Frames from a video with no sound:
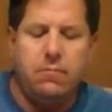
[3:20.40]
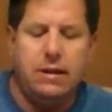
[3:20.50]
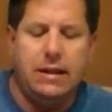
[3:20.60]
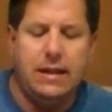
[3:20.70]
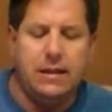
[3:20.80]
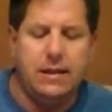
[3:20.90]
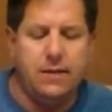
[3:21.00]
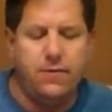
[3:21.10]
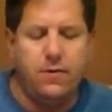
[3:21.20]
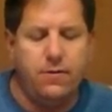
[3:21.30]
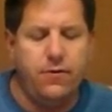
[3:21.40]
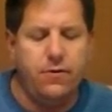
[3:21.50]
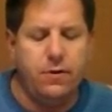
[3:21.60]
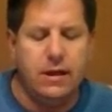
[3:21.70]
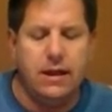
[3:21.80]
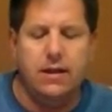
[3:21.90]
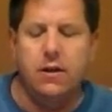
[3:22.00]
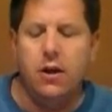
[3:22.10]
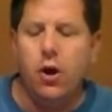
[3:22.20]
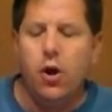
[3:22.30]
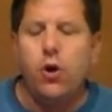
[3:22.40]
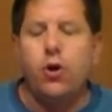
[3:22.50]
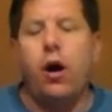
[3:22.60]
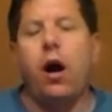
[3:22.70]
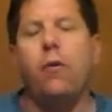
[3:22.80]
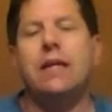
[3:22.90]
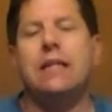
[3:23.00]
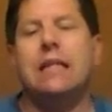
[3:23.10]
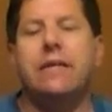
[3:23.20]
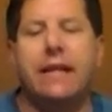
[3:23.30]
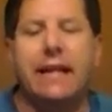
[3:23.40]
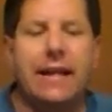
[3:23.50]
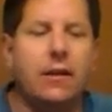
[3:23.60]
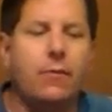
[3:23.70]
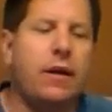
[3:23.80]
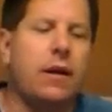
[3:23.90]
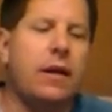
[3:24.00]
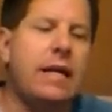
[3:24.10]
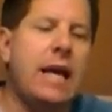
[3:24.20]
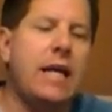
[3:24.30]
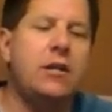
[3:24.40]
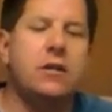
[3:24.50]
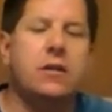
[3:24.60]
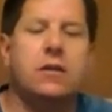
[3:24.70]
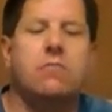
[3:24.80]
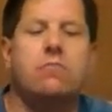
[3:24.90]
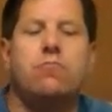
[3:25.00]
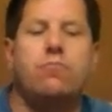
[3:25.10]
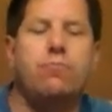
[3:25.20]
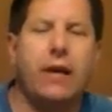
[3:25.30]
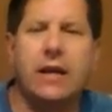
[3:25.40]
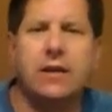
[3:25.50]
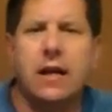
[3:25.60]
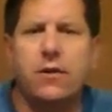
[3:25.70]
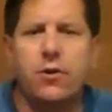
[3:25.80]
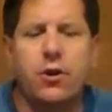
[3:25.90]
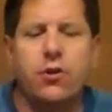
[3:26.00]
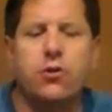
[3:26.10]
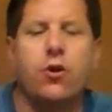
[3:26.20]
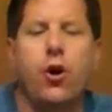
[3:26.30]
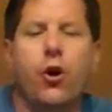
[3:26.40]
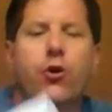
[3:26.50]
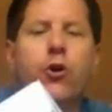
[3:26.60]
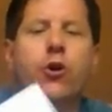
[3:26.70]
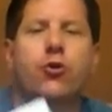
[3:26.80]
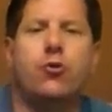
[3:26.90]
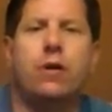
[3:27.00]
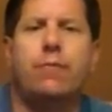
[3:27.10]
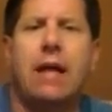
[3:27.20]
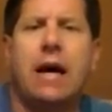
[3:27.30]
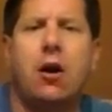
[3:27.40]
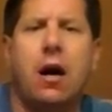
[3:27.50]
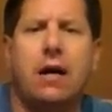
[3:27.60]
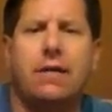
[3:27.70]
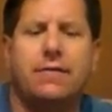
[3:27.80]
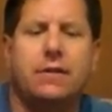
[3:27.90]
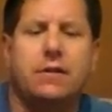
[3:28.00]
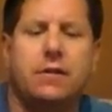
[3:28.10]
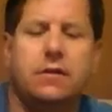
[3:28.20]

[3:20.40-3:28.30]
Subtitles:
Let it set for a few seconds. Always leave a little bit on the edges, because that you can trim that off.